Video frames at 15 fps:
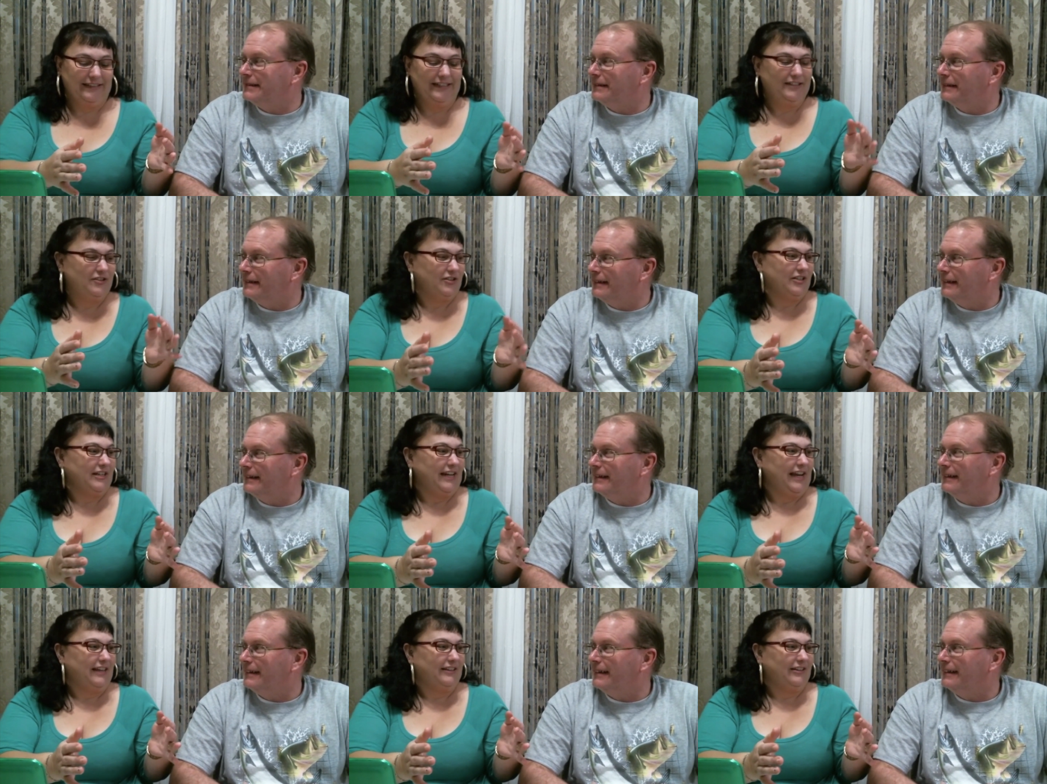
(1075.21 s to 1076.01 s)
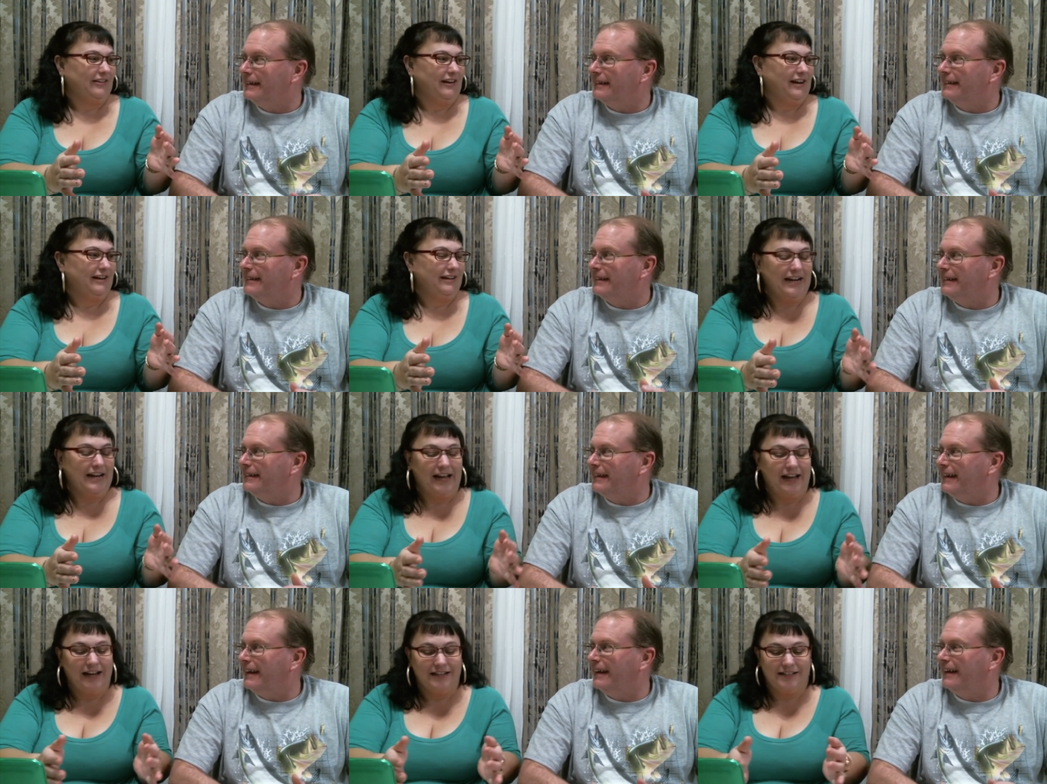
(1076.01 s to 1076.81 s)
Speaker 1: and dirty out the ground, and
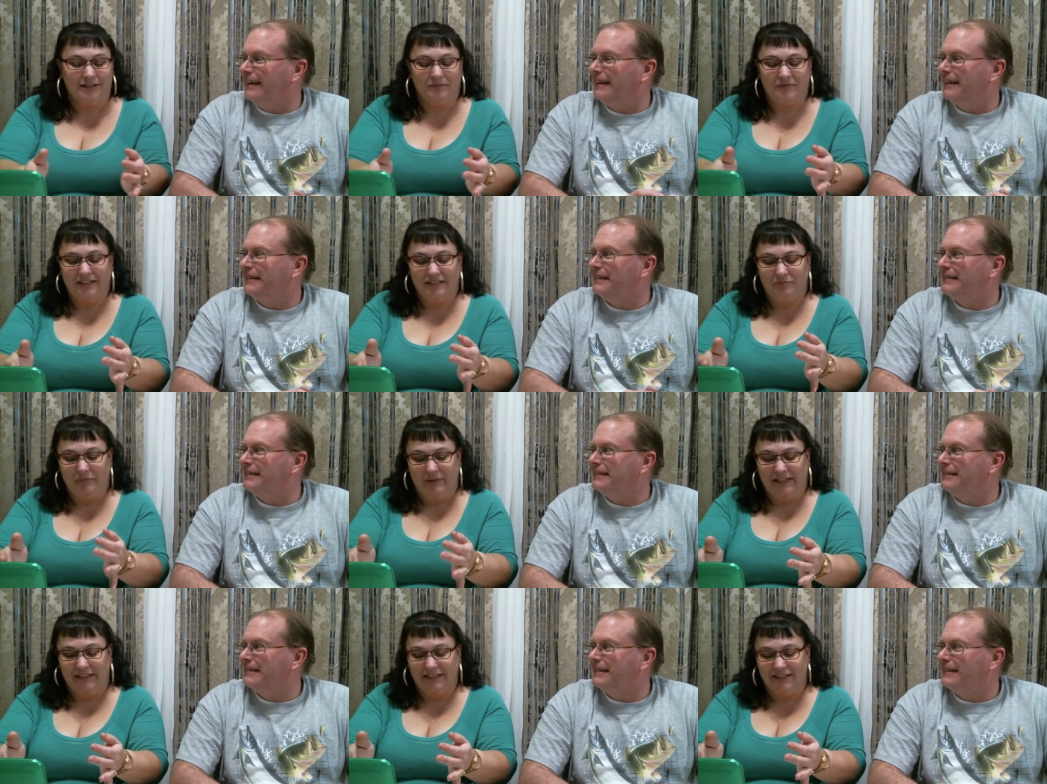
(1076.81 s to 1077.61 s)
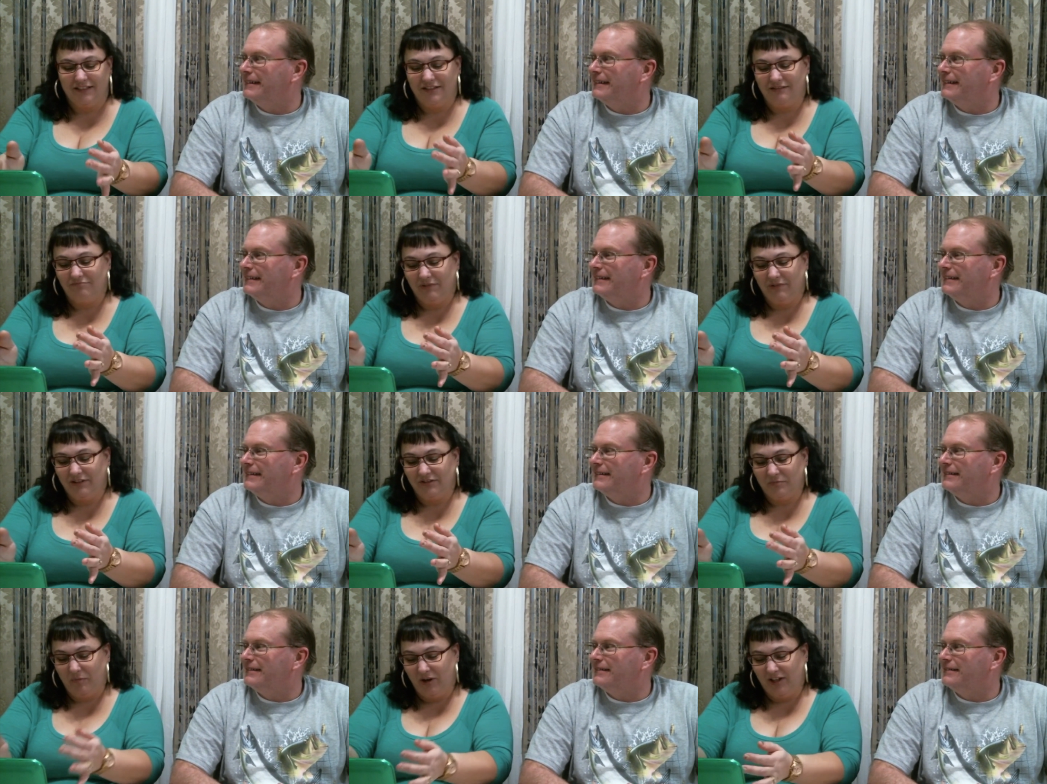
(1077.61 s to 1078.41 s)
I got something big and,
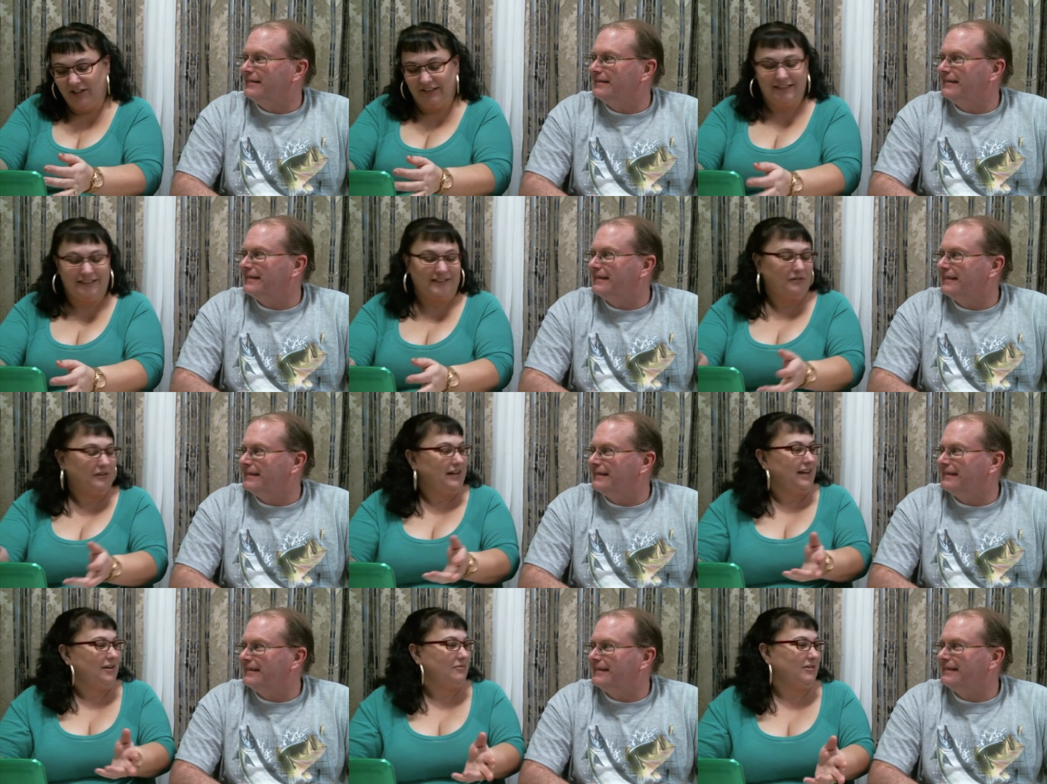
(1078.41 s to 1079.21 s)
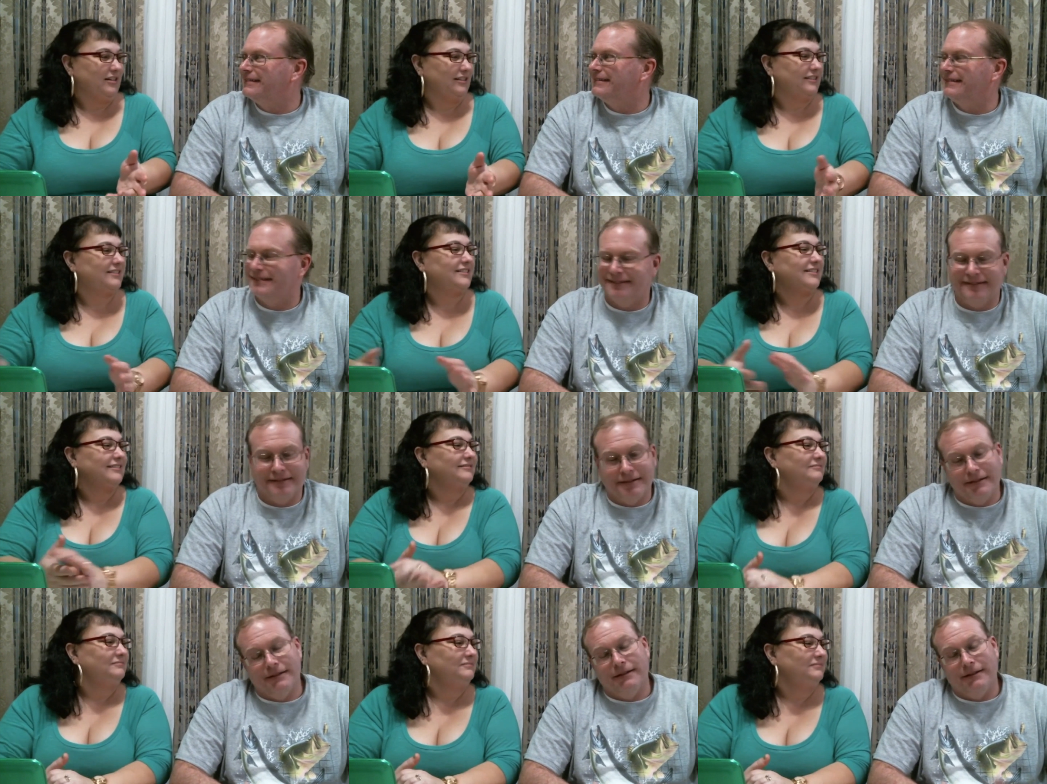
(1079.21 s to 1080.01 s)
well, sparkly, so it kind of works.
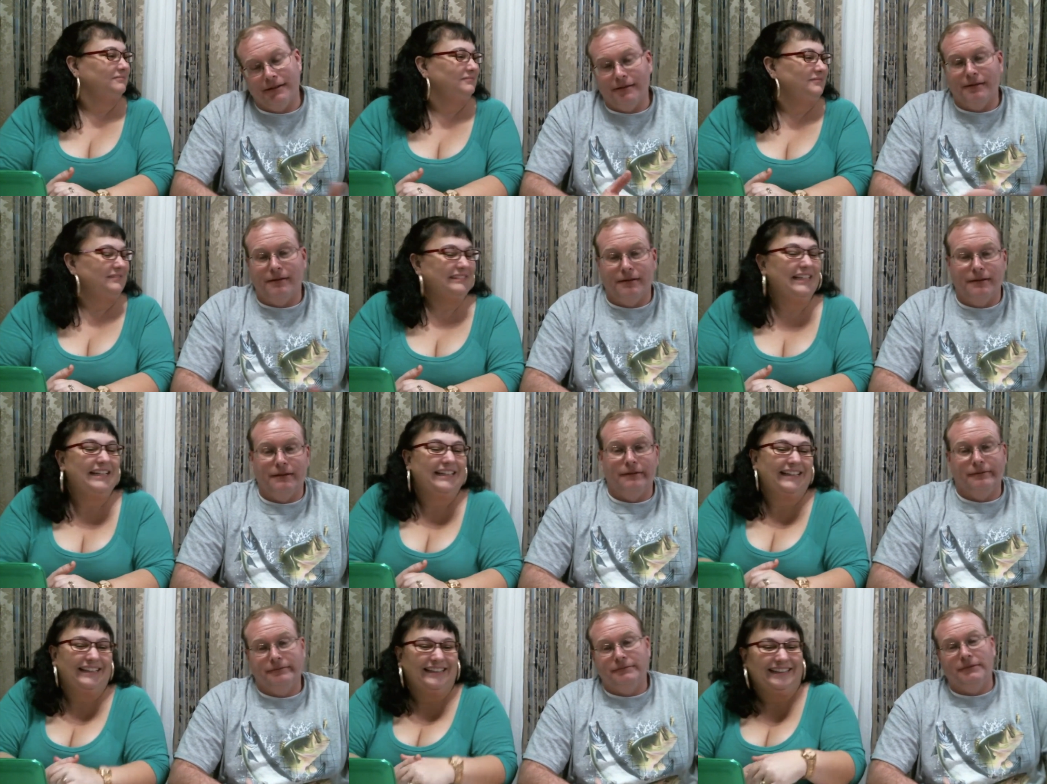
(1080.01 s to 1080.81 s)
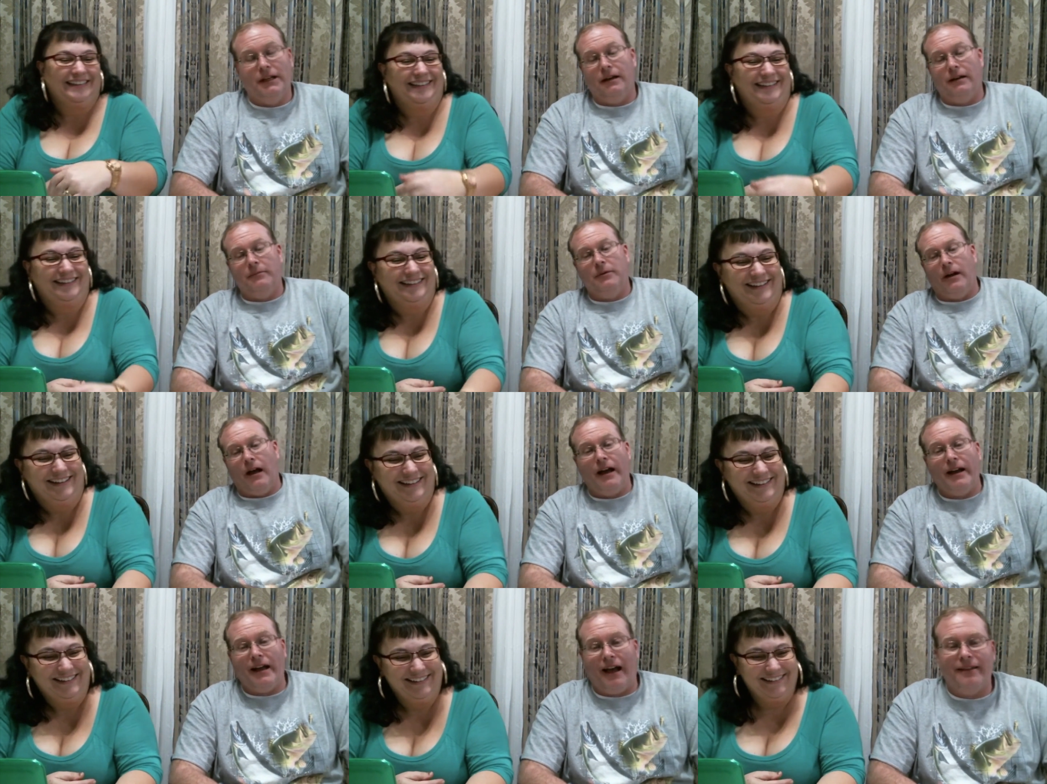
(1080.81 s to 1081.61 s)
Yeah,
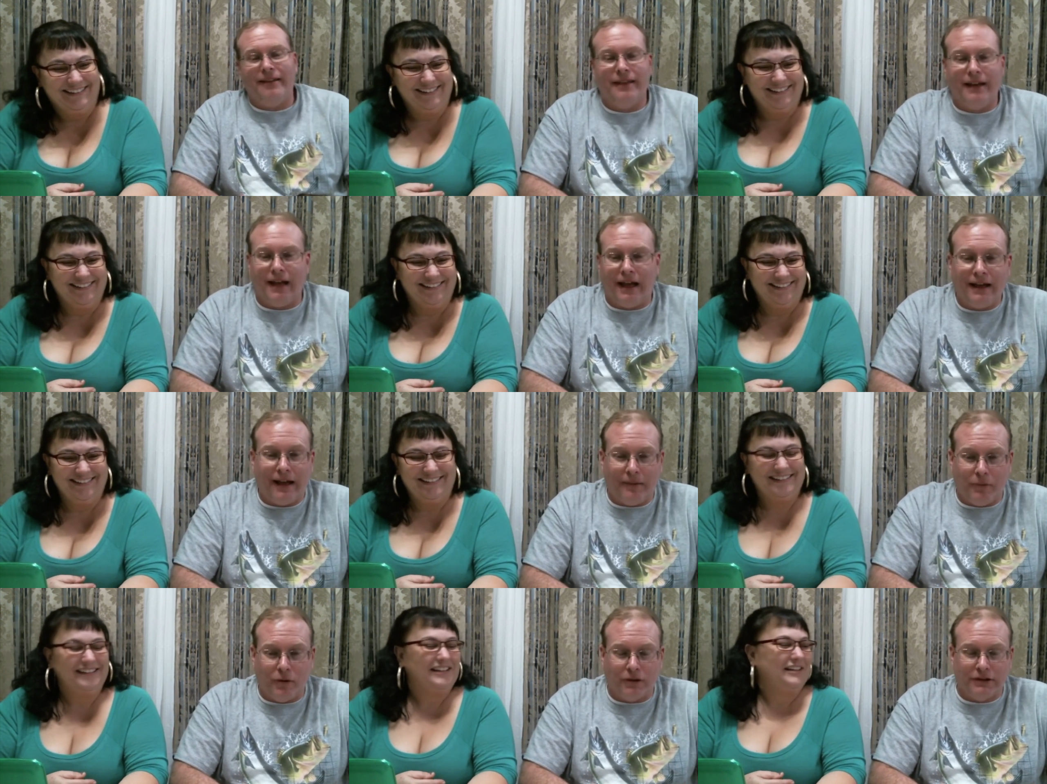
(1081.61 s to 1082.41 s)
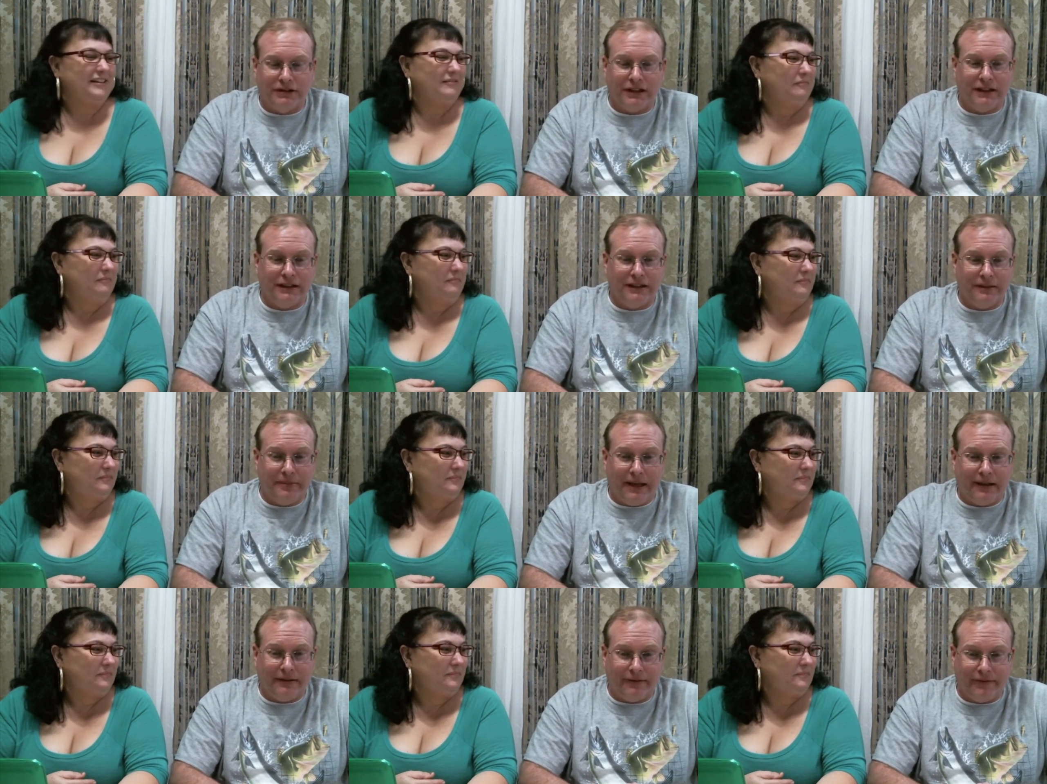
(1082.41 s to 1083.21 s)
Speaker 2: I think I got more excited
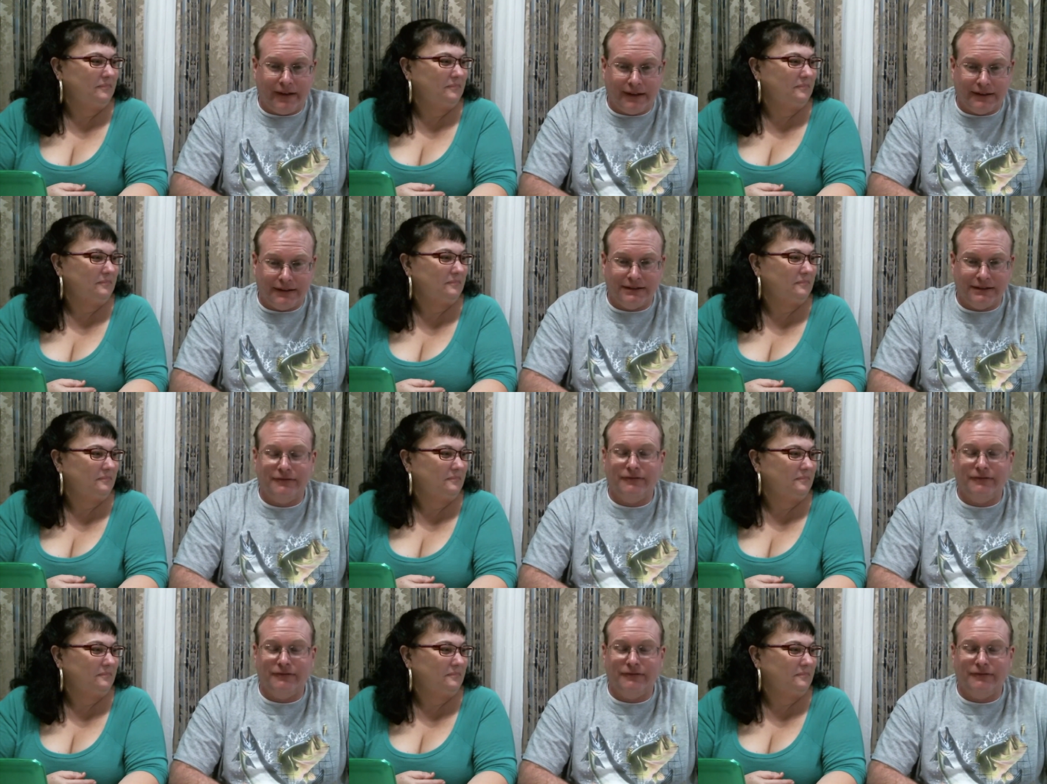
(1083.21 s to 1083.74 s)
about the fact that she